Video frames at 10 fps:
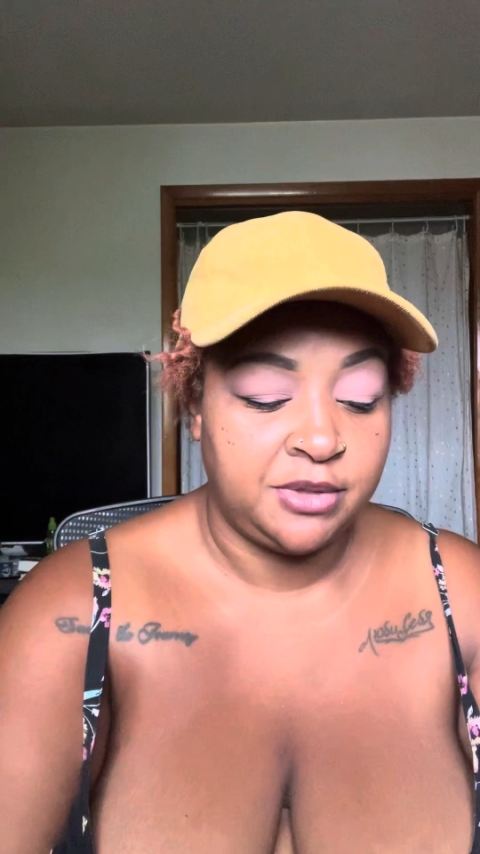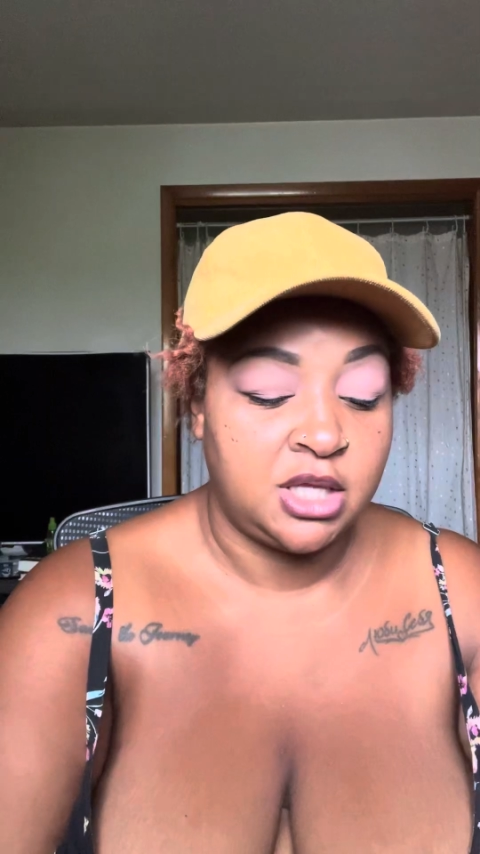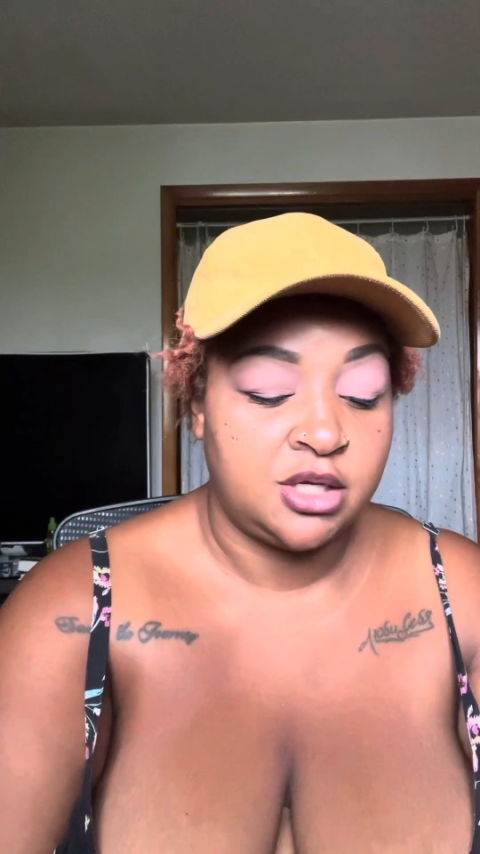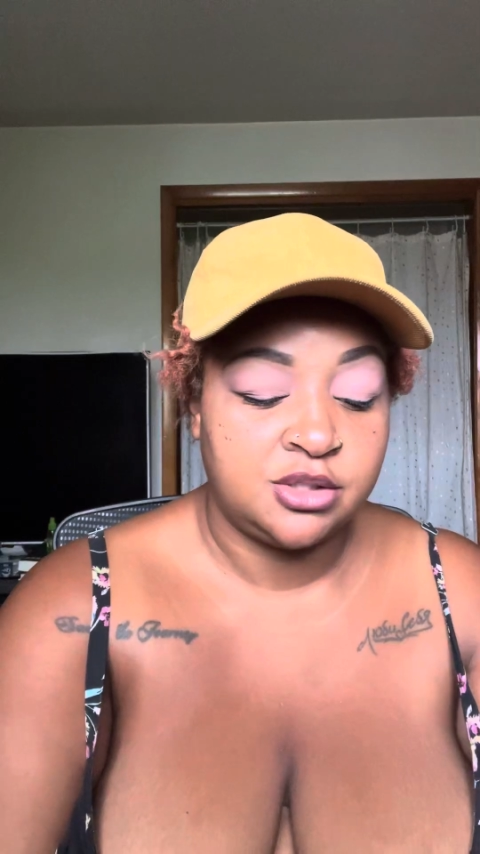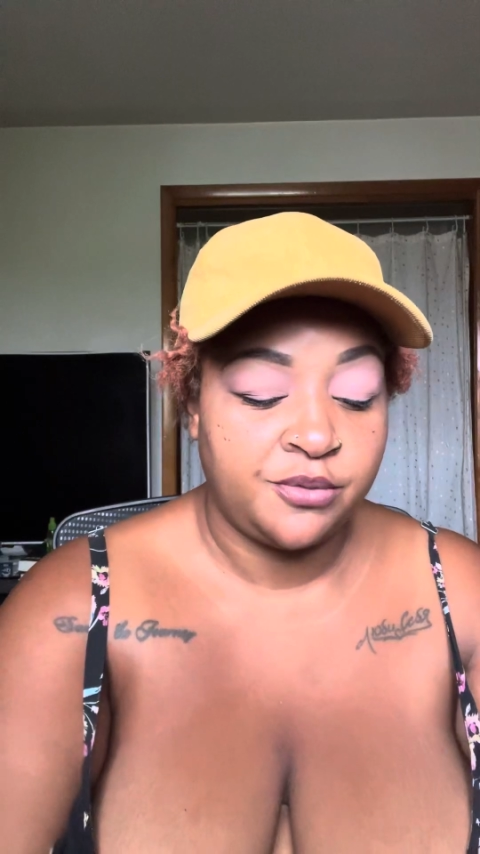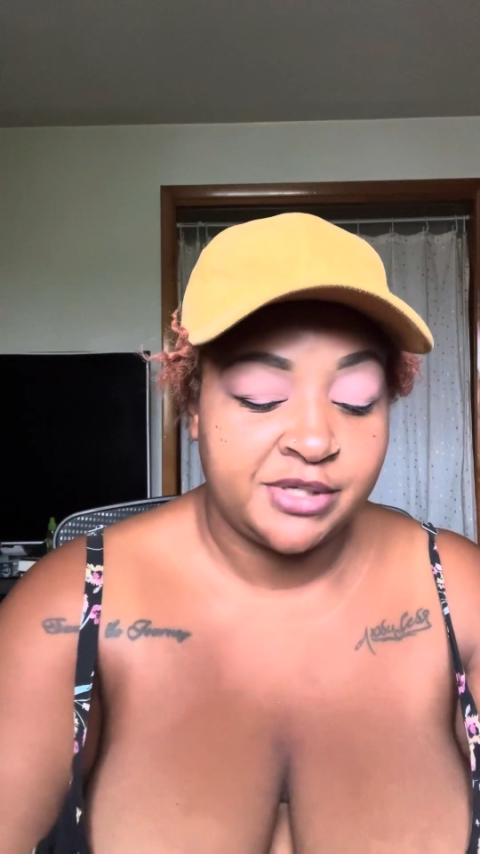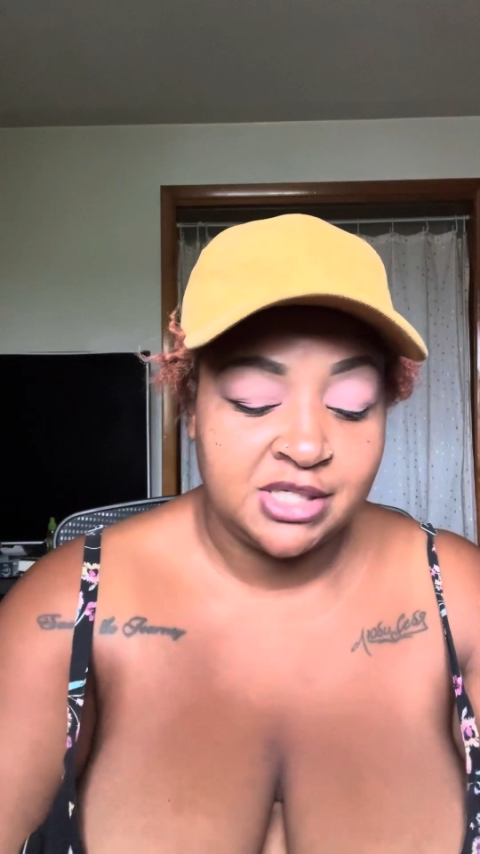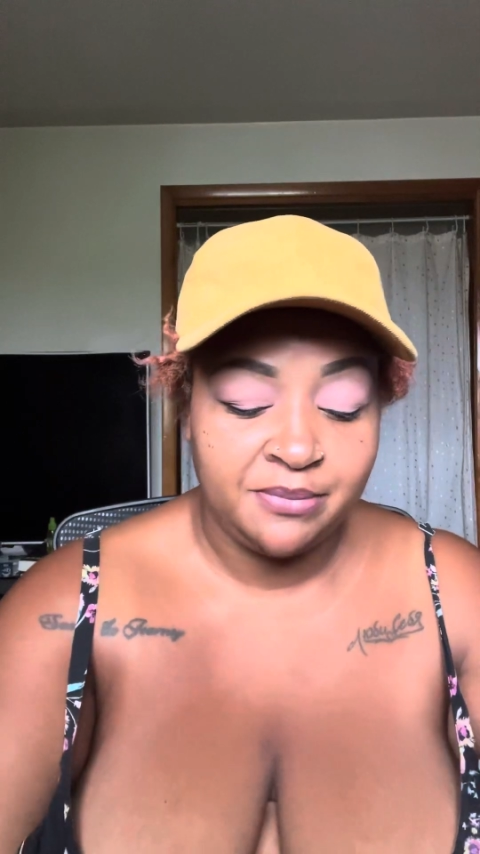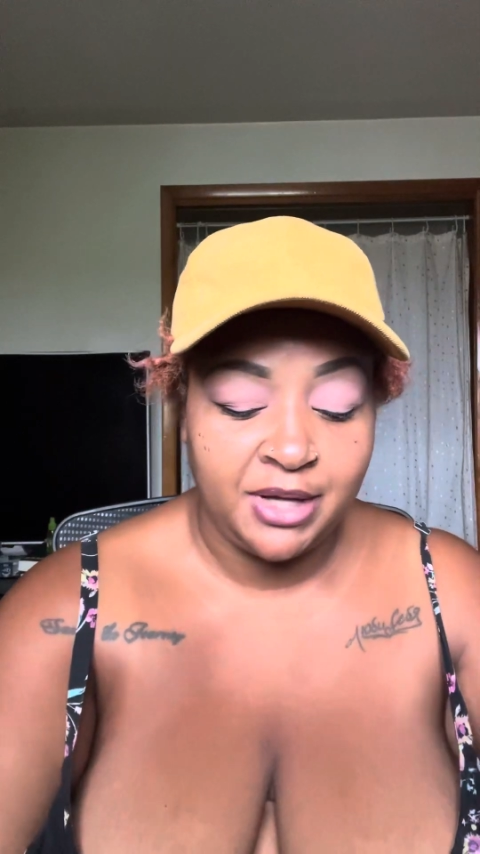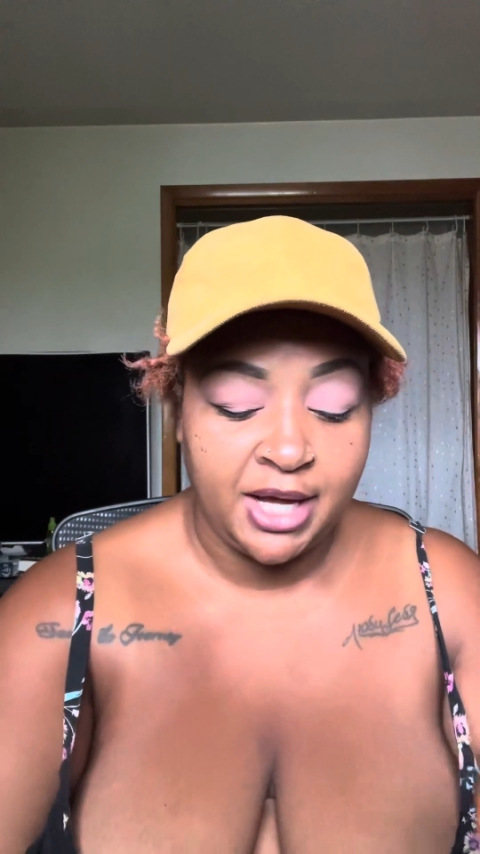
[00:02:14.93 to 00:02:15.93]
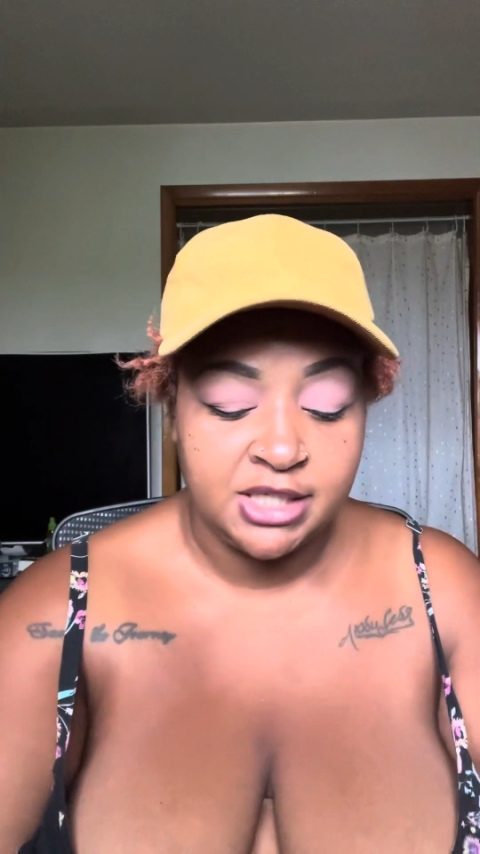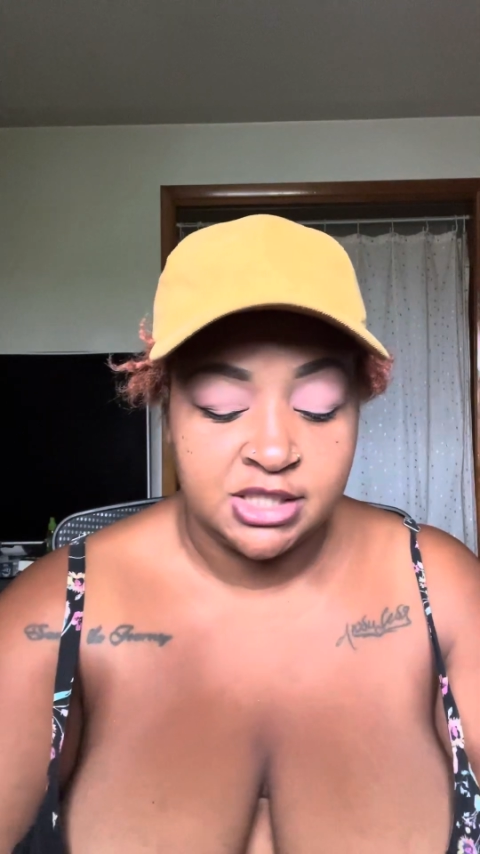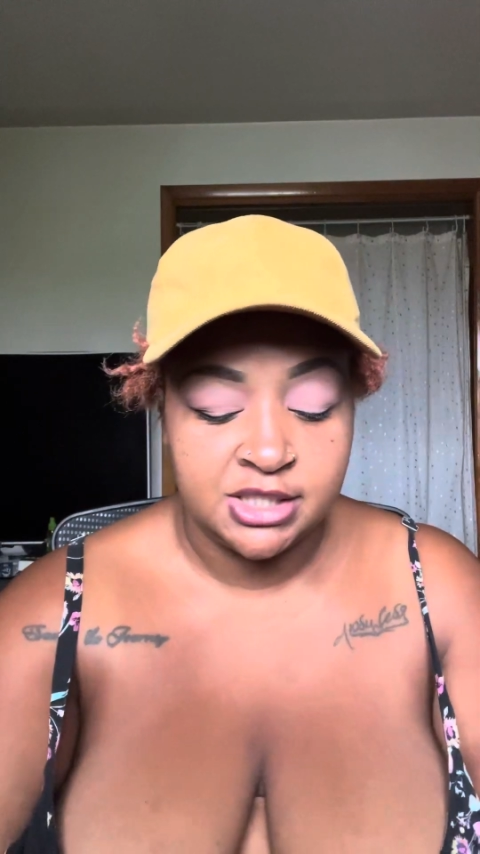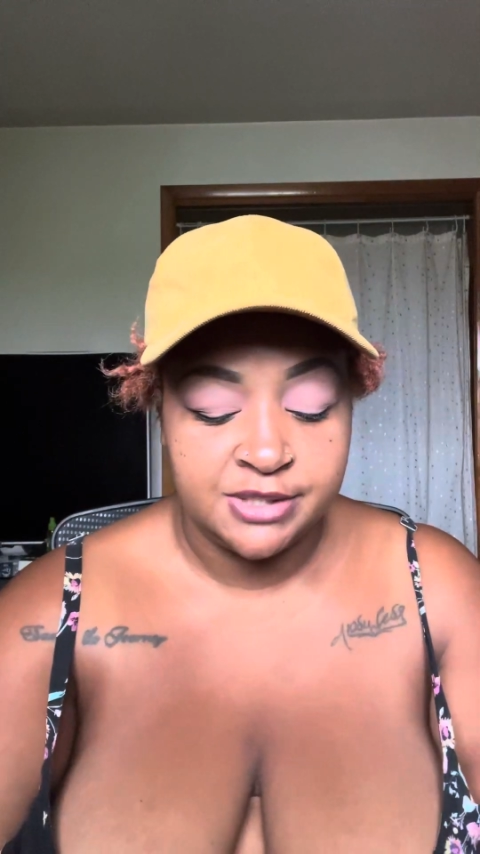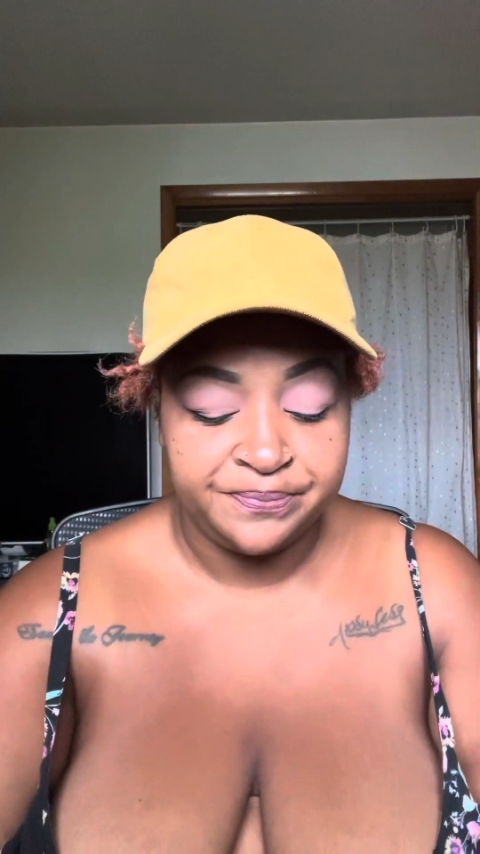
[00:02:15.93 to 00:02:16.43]
then there's no reason to be
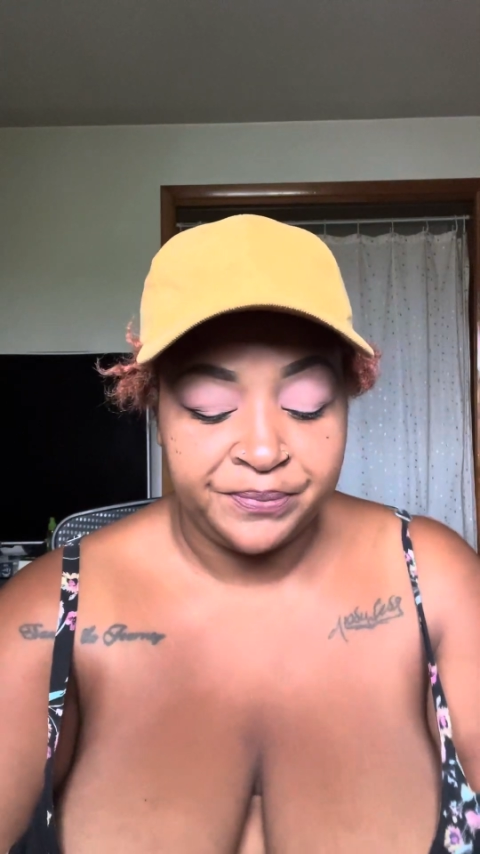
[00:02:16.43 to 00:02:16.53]
anxious.